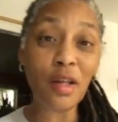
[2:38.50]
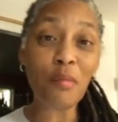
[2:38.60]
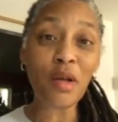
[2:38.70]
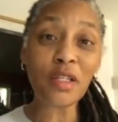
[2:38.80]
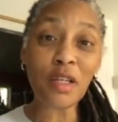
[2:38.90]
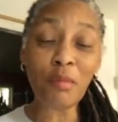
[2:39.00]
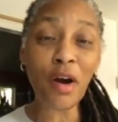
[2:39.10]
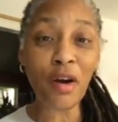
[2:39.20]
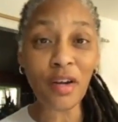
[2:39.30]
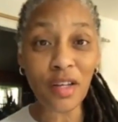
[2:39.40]
but some
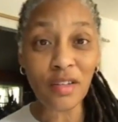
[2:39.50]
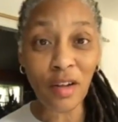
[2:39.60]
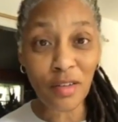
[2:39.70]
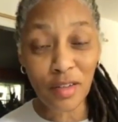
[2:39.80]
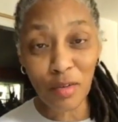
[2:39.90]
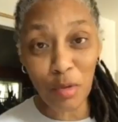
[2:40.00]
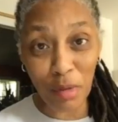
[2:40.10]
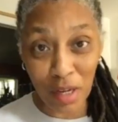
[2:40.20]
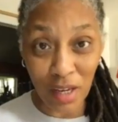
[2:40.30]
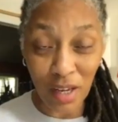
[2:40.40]
art is also to
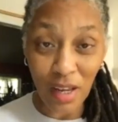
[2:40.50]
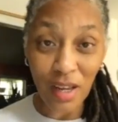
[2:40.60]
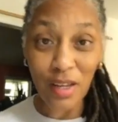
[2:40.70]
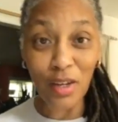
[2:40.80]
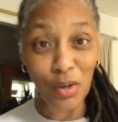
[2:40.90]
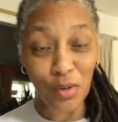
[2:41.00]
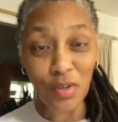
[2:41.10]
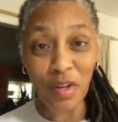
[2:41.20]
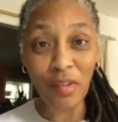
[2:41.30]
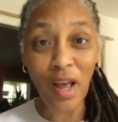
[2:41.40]
be
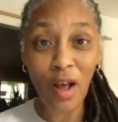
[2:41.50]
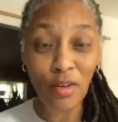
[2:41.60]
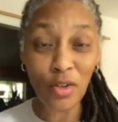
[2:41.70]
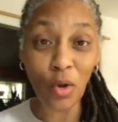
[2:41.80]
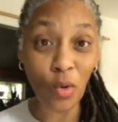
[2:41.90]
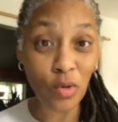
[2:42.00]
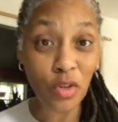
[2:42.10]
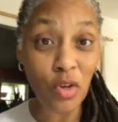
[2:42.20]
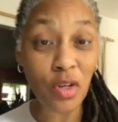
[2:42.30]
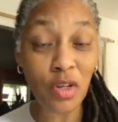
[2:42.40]
used in the household, so
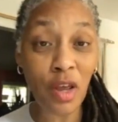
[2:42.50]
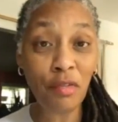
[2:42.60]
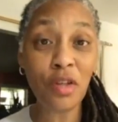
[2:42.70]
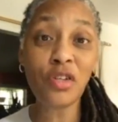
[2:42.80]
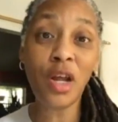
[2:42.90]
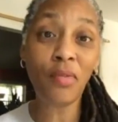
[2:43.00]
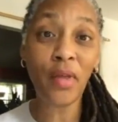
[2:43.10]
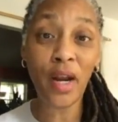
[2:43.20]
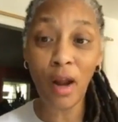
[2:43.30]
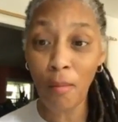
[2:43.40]
you can definitely check
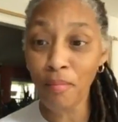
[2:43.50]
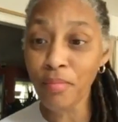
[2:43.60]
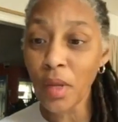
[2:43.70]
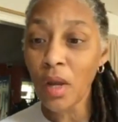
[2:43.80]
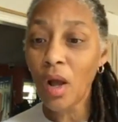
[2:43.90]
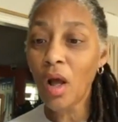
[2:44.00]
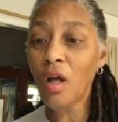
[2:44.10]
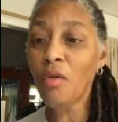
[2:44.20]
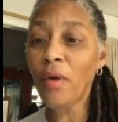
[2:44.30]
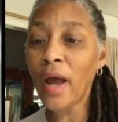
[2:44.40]
that out.
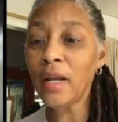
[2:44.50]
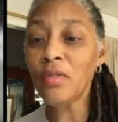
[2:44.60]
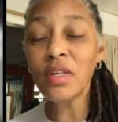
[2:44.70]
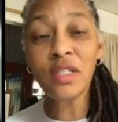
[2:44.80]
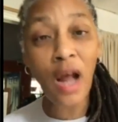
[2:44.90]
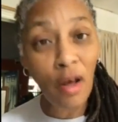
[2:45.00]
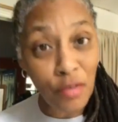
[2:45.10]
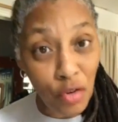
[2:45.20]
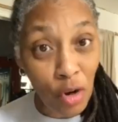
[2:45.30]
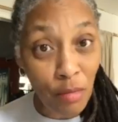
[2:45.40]
Alrighty, the South
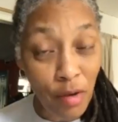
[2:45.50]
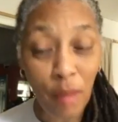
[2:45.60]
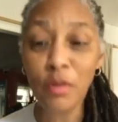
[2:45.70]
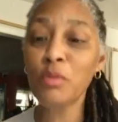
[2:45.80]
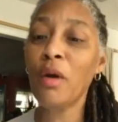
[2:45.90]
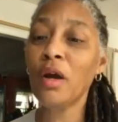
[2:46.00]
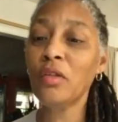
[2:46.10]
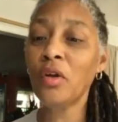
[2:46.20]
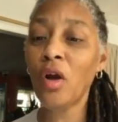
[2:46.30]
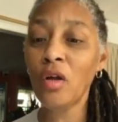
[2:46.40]
Durham Farmers Market,
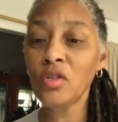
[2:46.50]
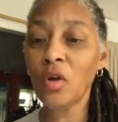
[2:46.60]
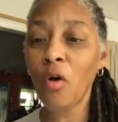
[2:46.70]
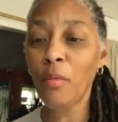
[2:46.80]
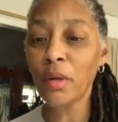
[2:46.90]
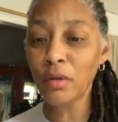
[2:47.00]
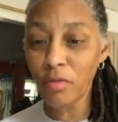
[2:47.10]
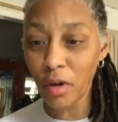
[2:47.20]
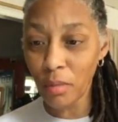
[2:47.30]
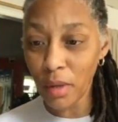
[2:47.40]
they're also open
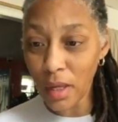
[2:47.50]
from